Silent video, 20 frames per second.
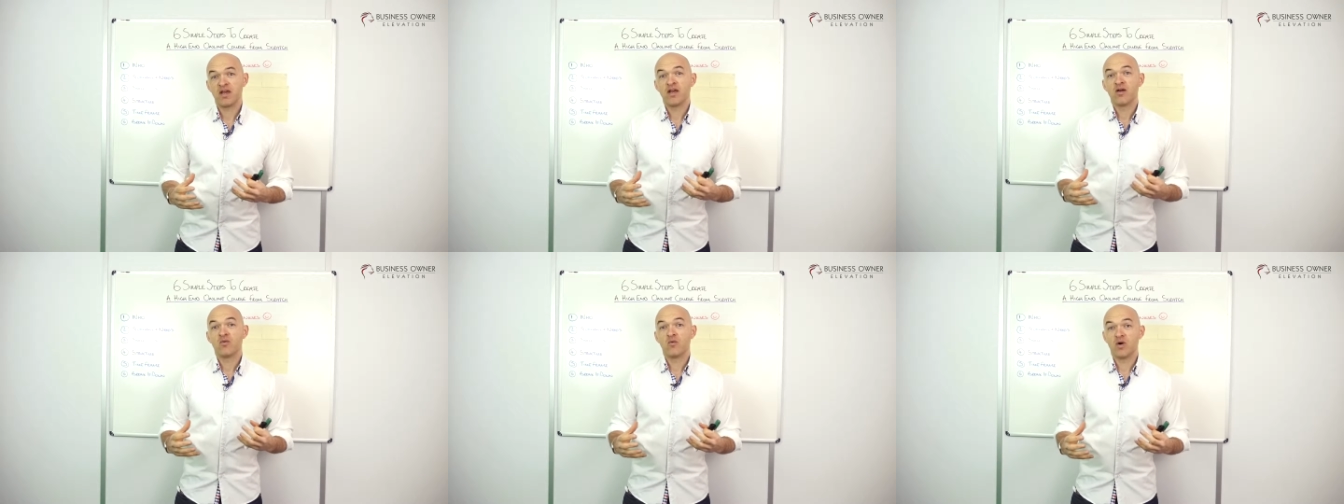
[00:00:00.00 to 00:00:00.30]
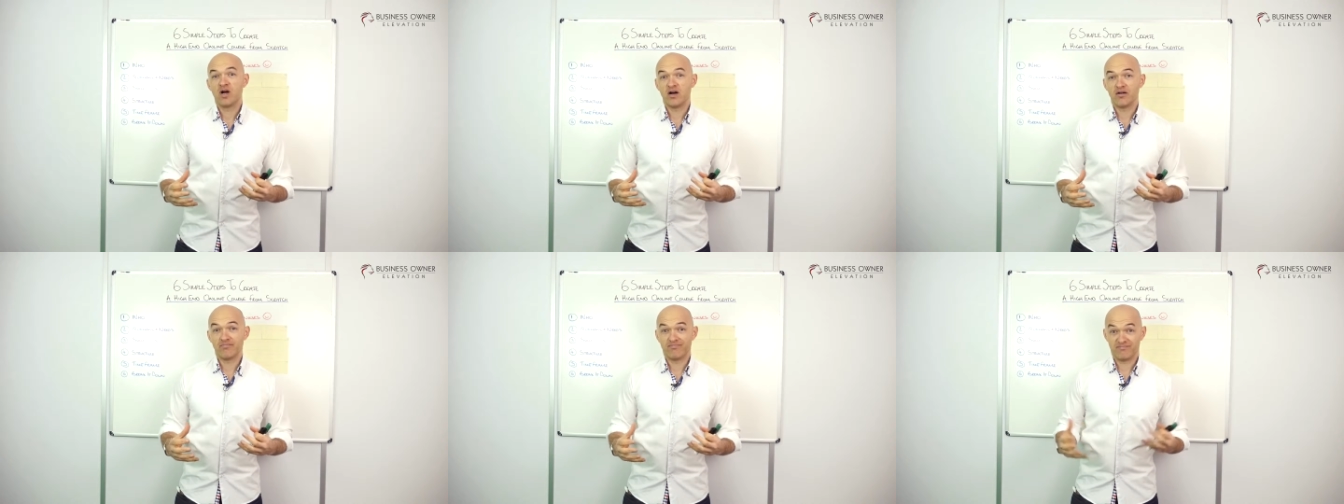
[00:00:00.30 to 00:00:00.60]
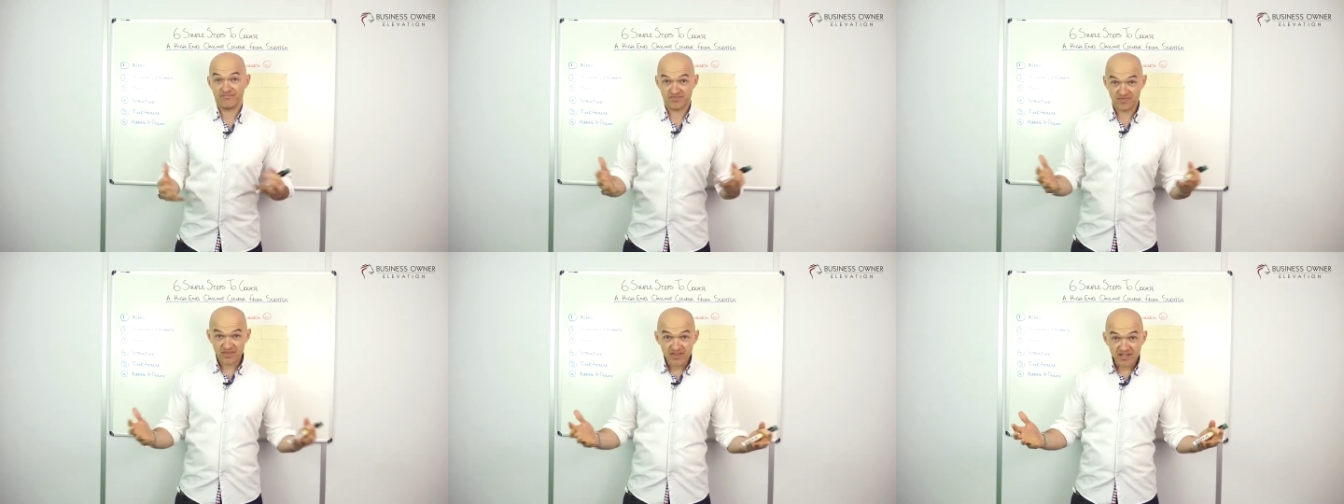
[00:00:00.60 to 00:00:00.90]
well,
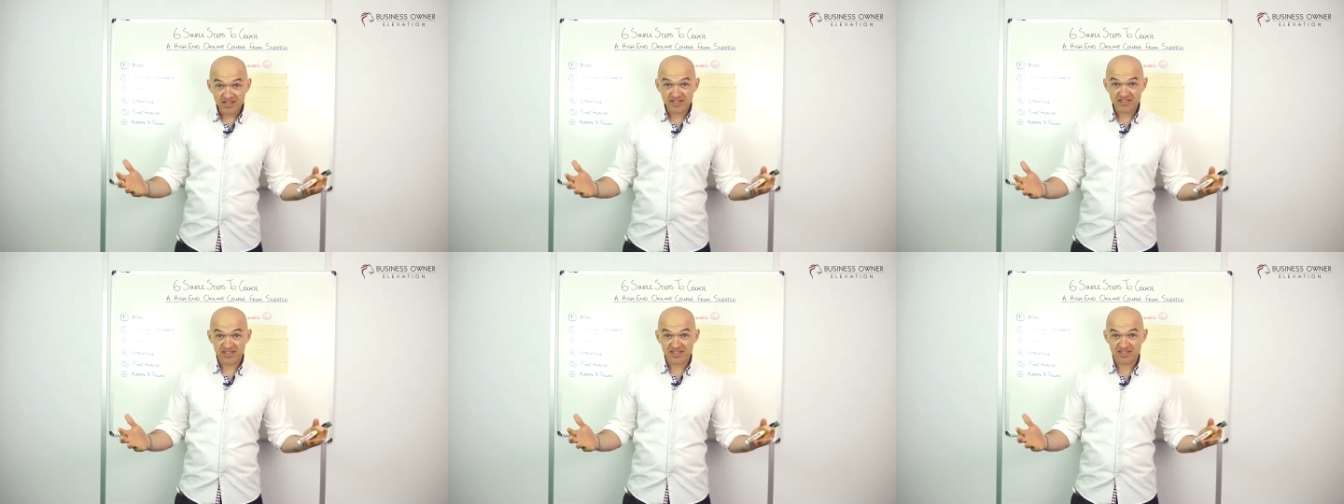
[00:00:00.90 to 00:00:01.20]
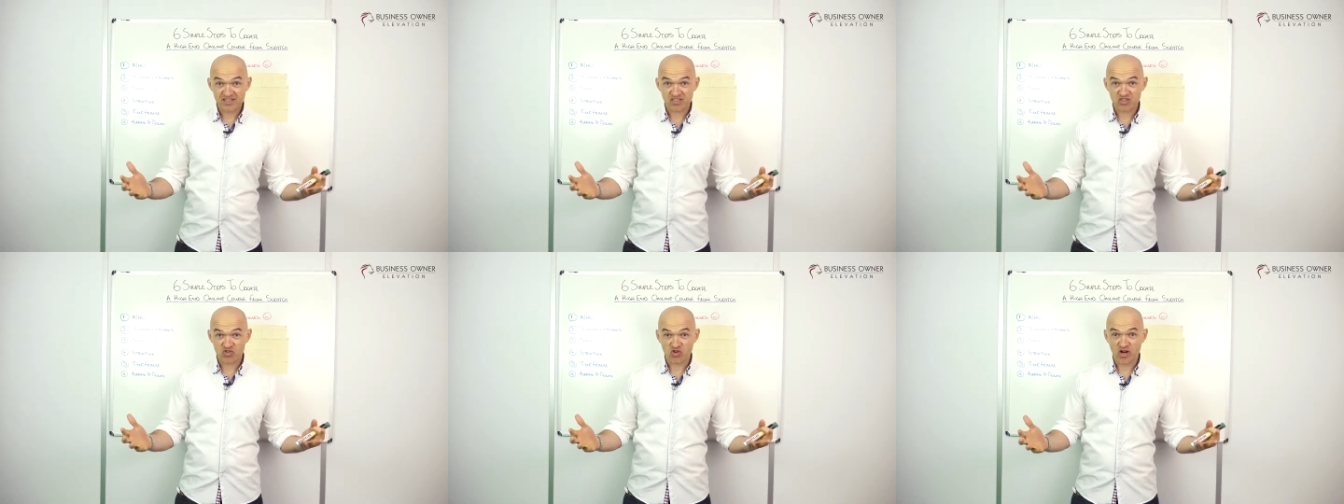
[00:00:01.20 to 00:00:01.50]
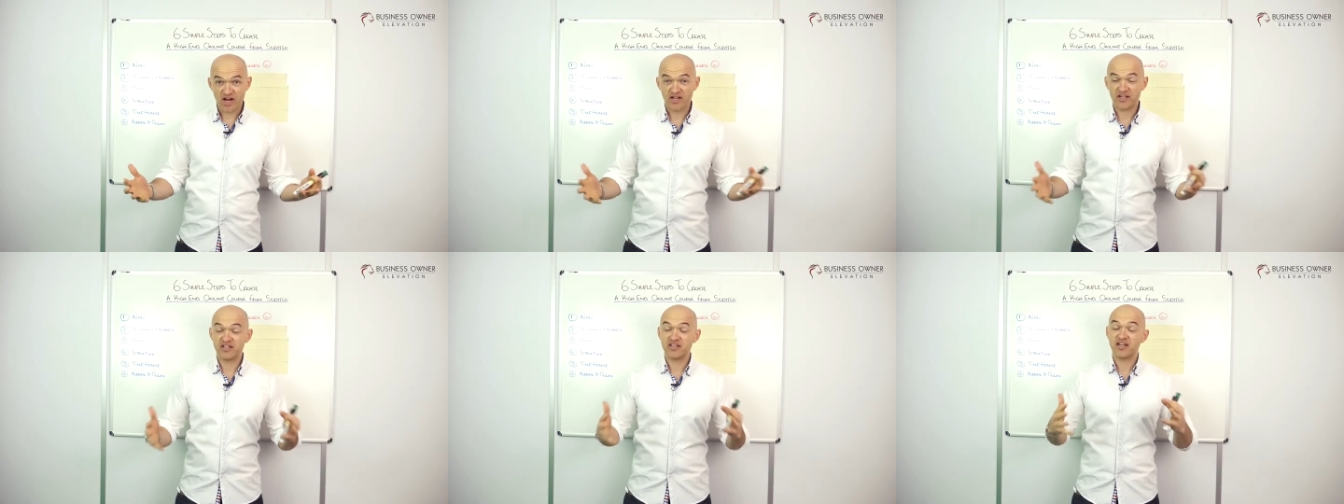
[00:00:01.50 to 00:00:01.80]
this is the
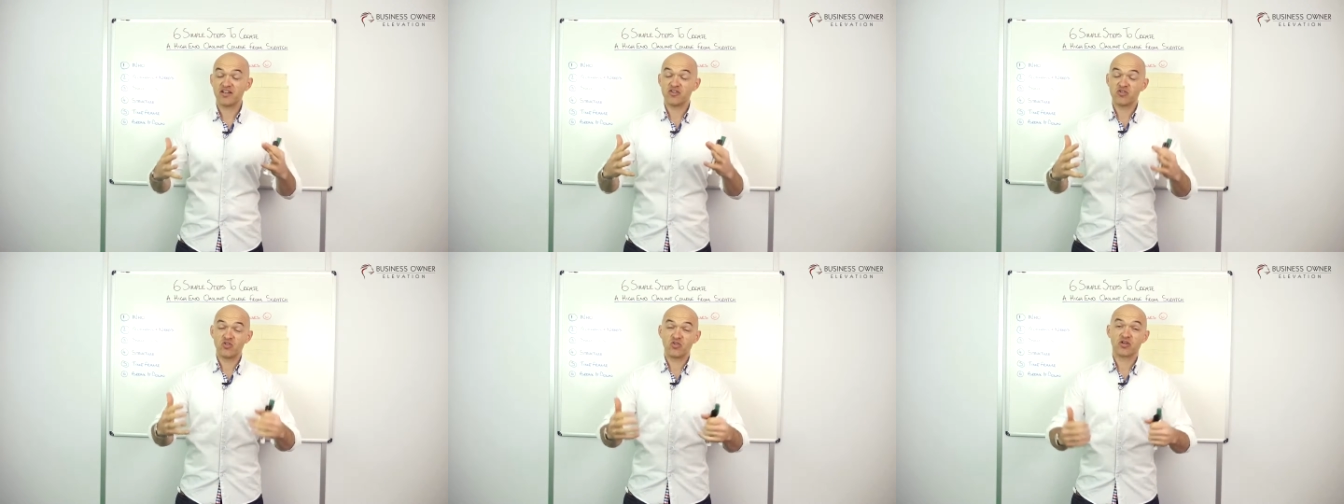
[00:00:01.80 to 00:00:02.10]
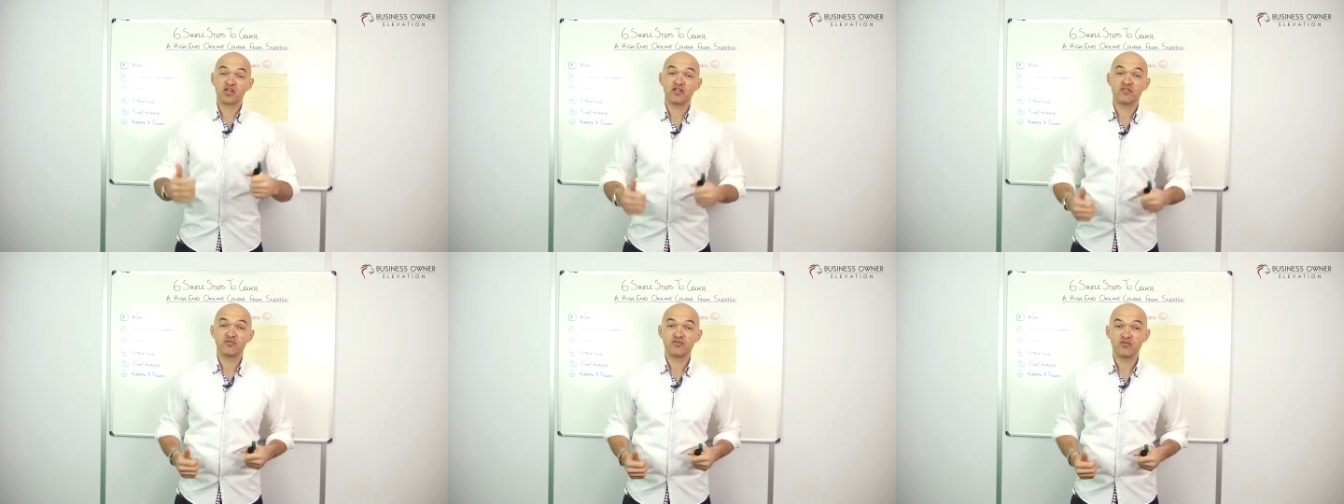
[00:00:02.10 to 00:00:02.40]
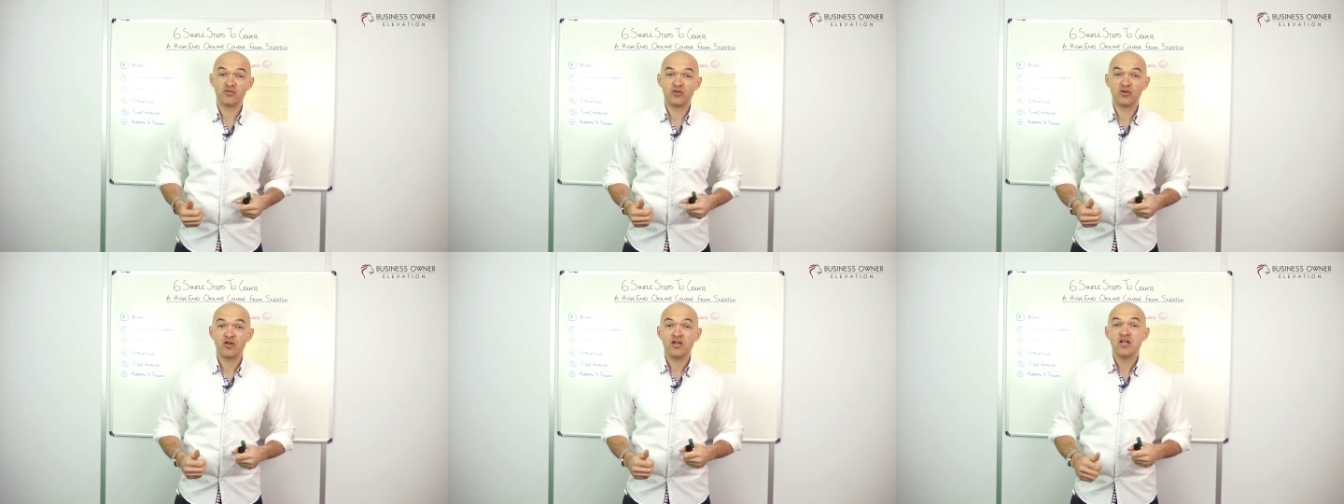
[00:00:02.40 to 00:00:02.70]
training that you're looking
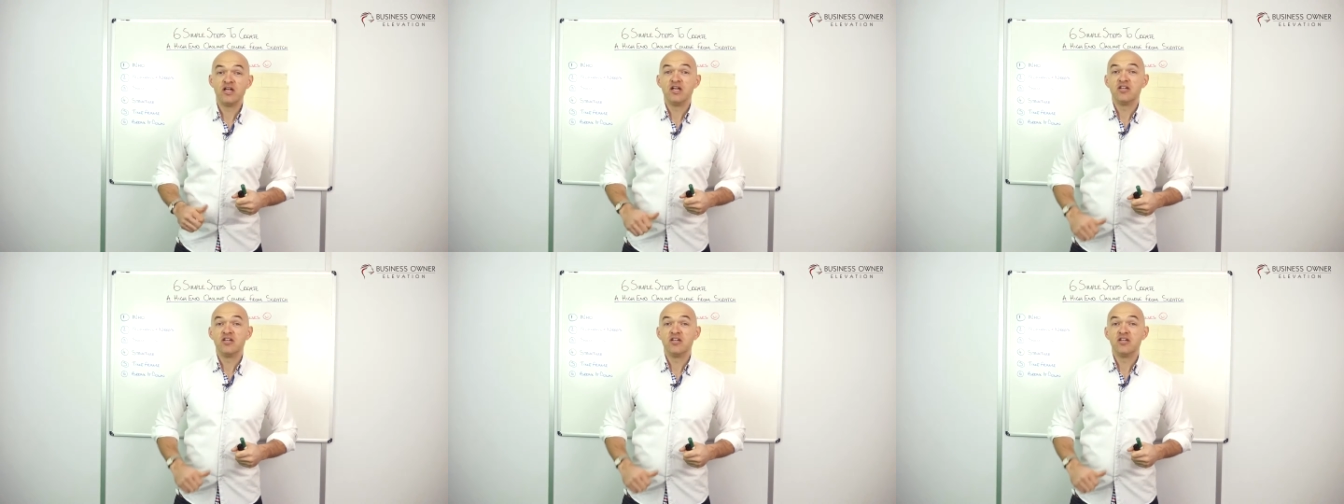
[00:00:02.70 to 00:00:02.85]
for.